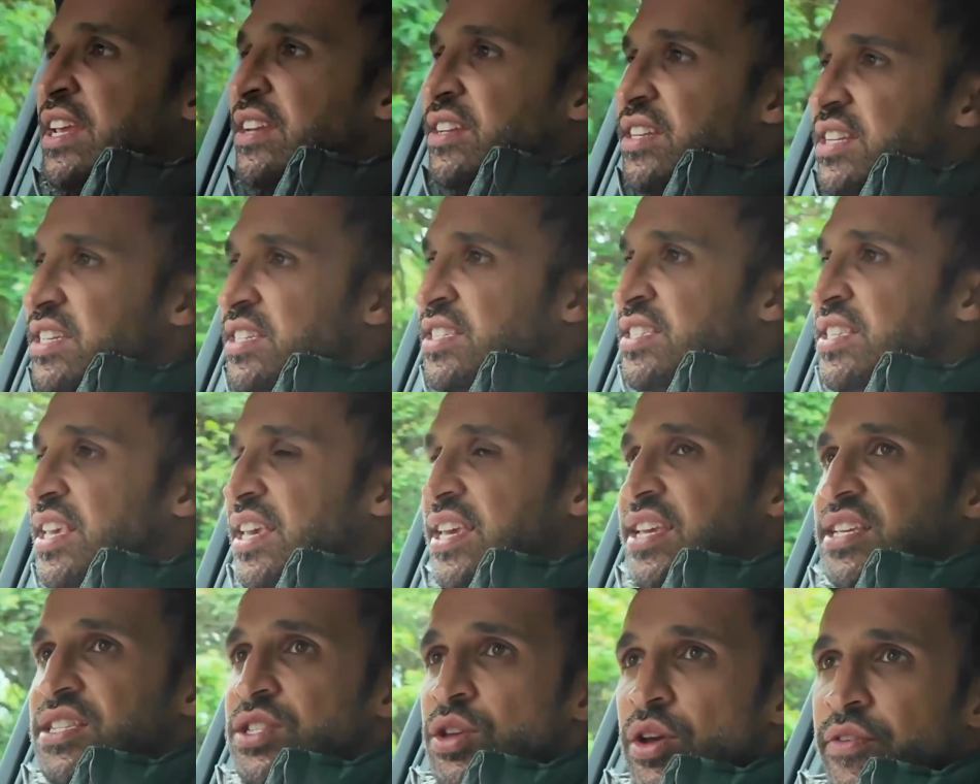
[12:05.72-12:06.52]
in the
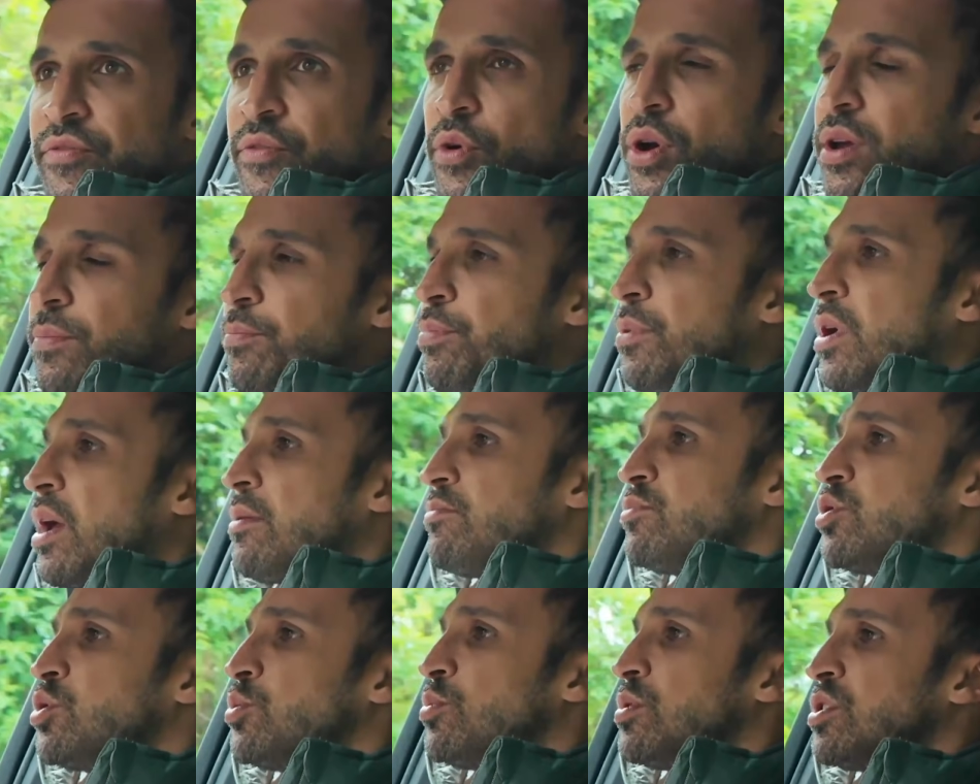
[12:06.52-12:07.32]
seat. So if I
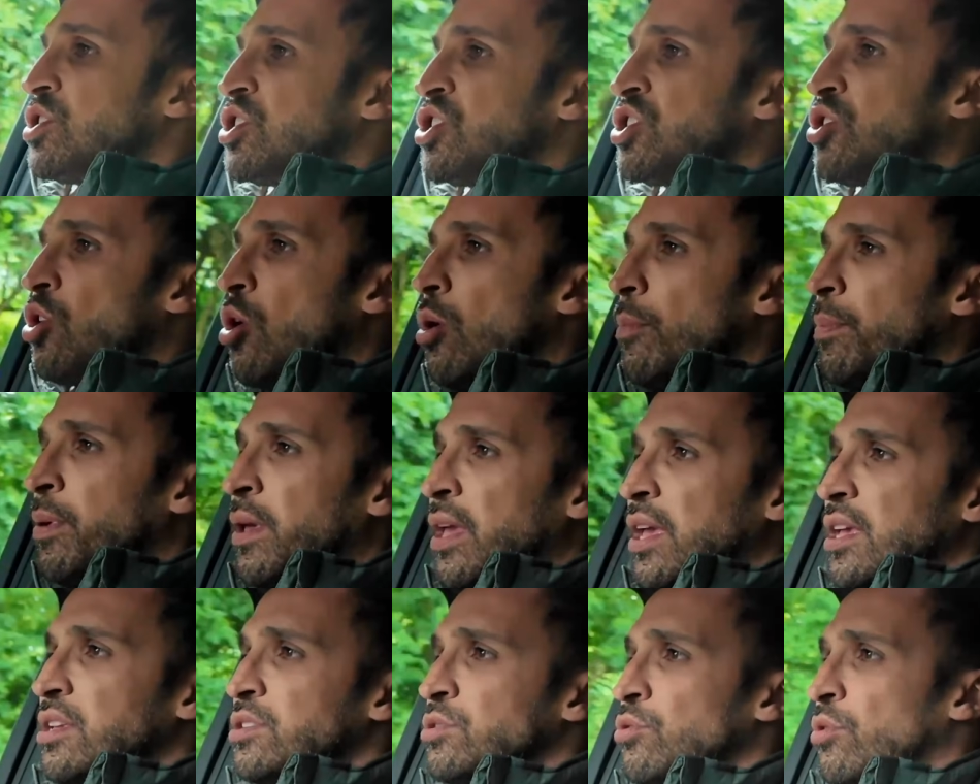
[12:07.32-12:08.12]
come to a stop
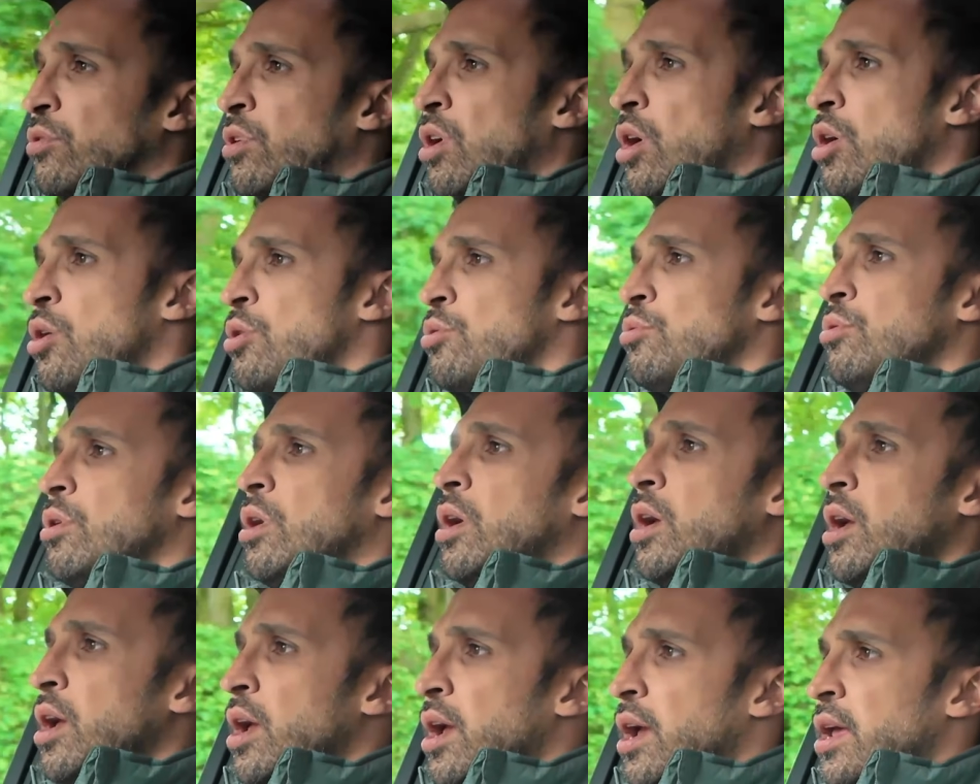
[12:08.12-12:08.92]
here, so I'll go
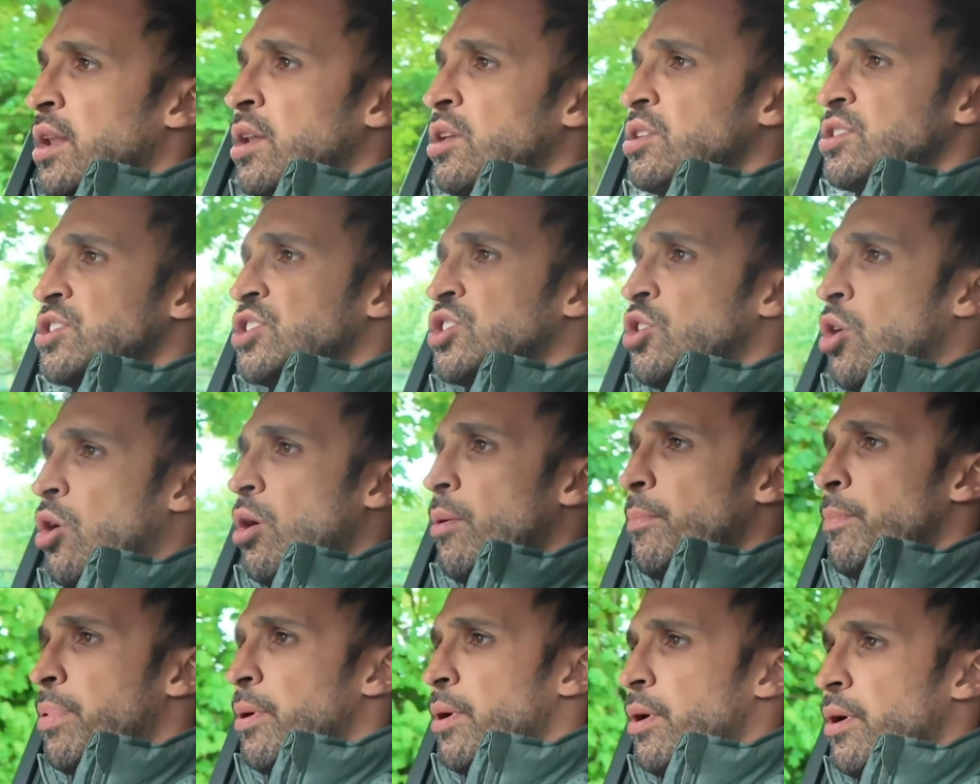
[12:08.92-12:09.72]
and I
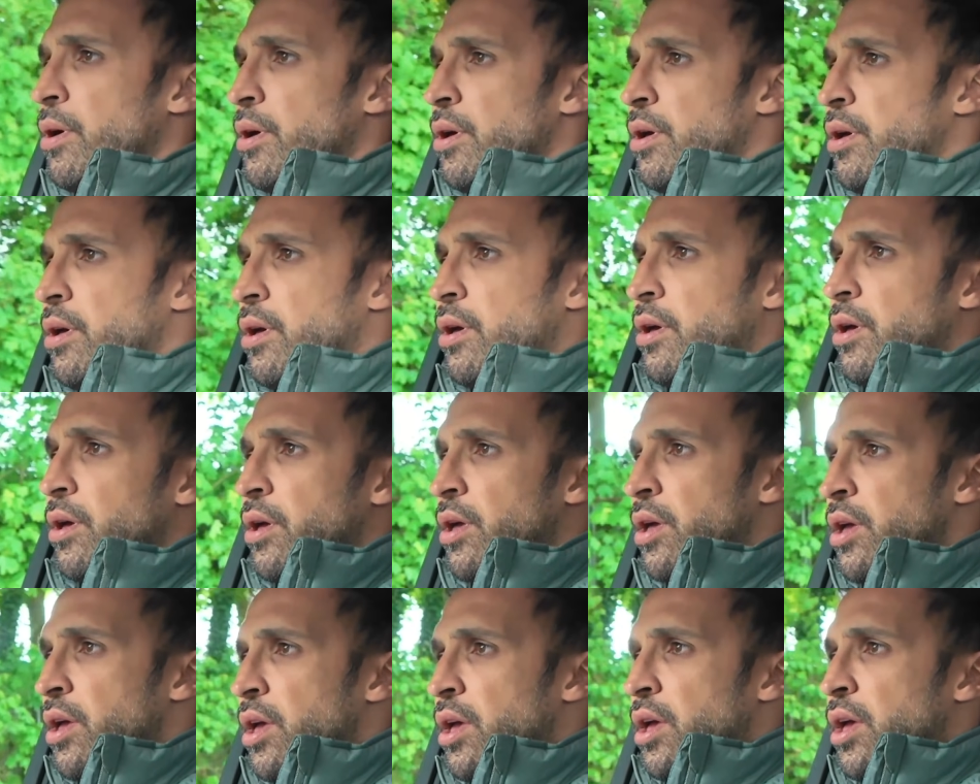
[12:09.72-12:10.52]
stop,
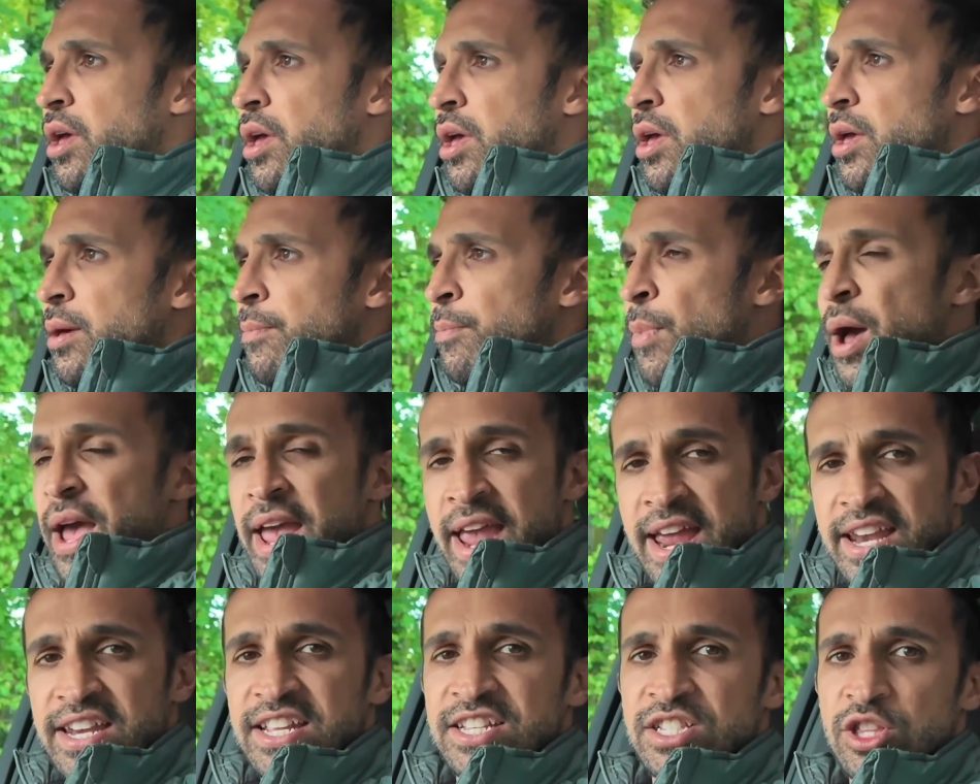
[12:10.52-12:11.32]
my
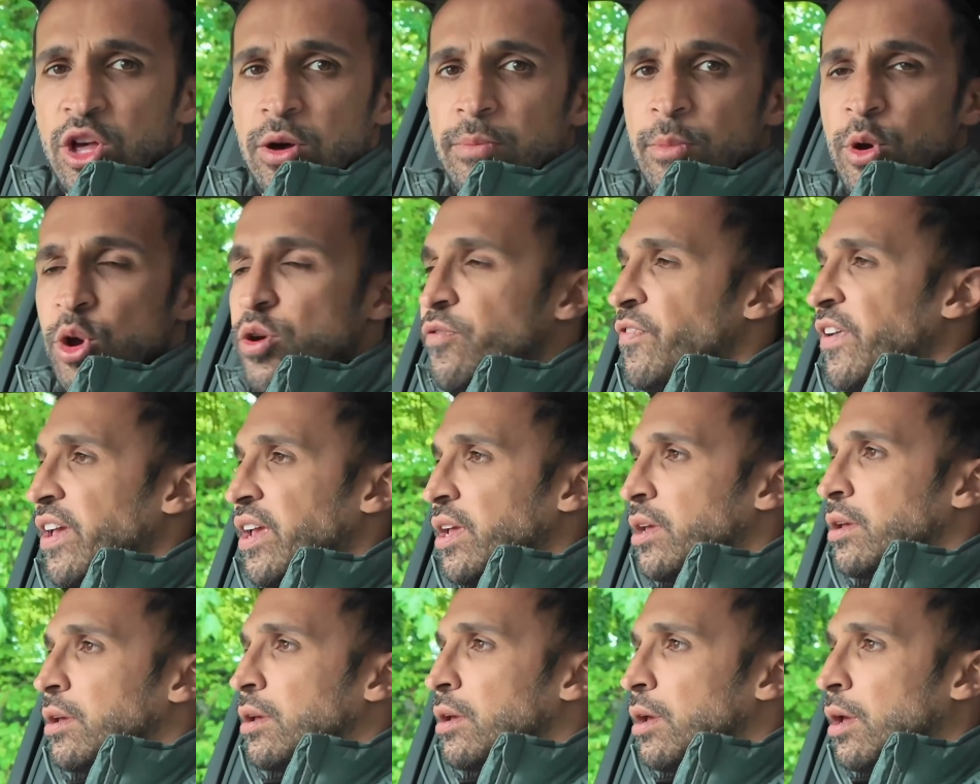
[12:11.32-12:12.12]
head is not
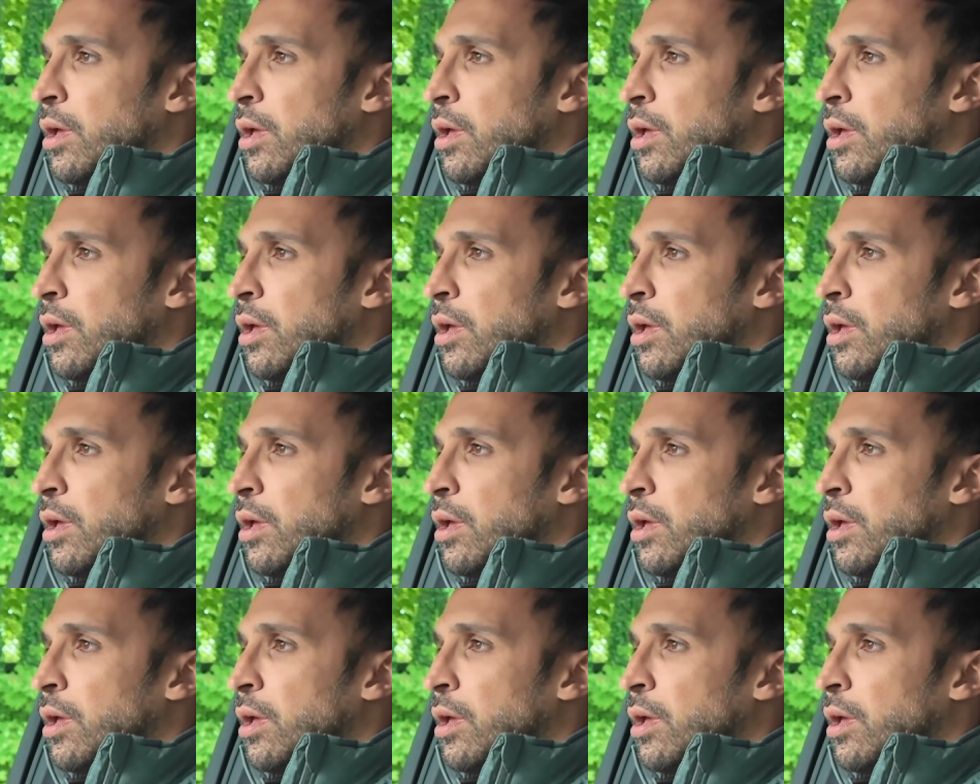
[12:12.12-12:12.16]
moving.